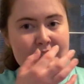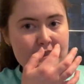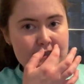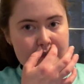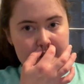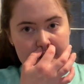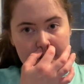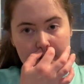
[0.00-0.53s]

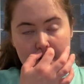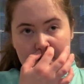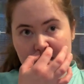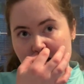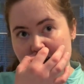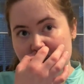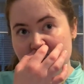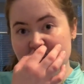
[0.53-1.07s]
So I
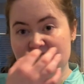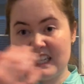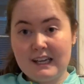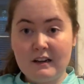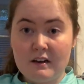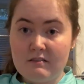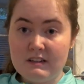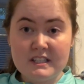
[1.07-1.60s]
can't even
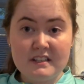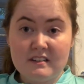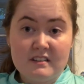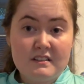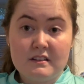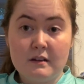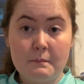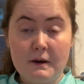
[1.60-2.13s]
take our
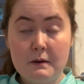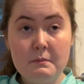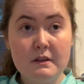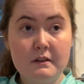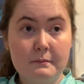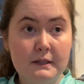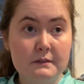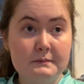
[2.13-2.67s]
residence in the pub at
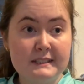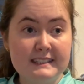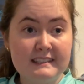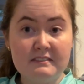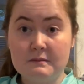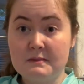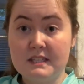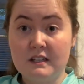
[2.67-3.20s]
the moment
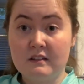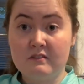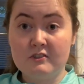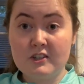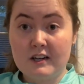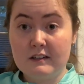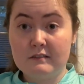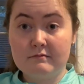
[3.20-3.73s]
if I'm sick of
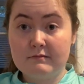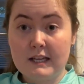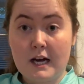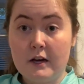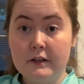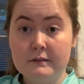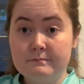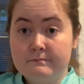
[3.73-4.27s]
trying to get
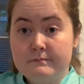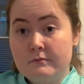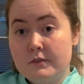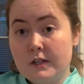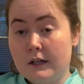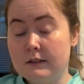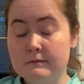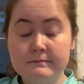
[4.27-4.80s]
home.
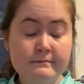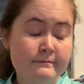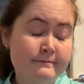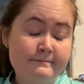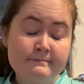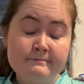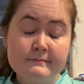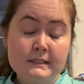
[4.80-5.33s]
So
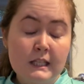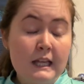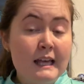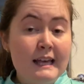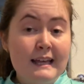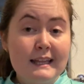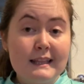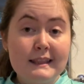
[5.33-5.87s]

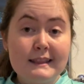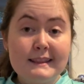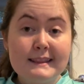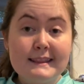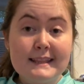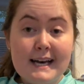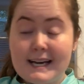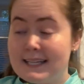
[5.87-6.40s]

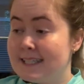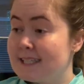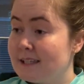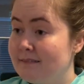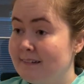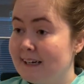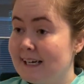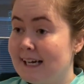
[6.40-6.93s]
that is the
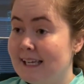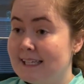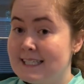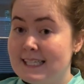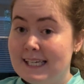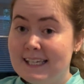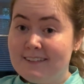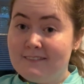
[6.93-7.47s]

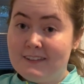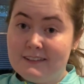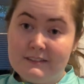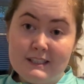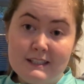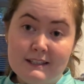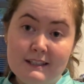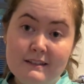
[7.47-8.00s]
reality of
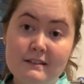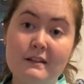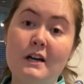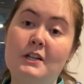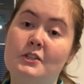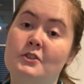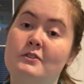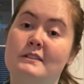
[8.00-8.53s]
living in the
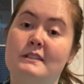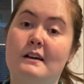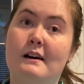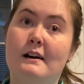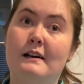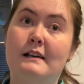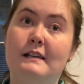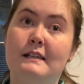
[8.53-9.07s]

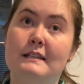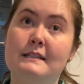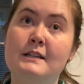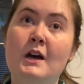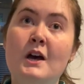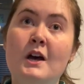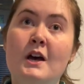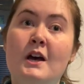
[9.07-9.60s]
countryside,
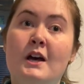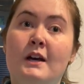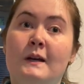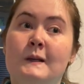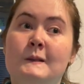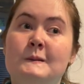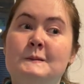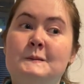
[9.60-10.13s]

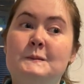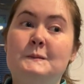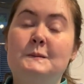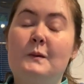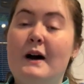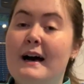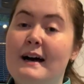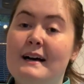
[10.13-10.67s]

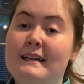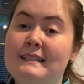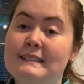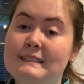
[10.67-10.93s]
where